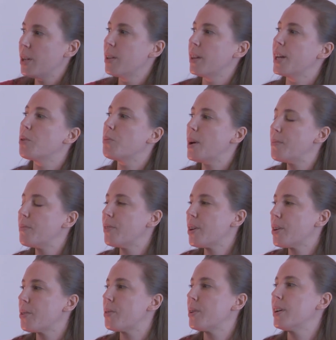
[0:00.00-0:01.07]
like
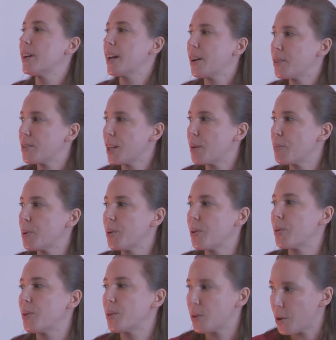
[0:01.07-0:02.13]
Webflow,
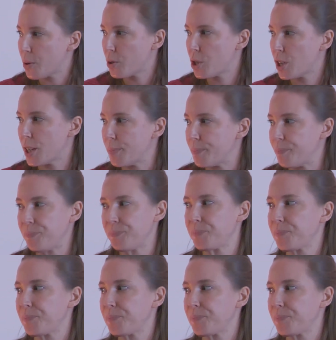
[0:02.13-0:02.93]
Airtable, Notion,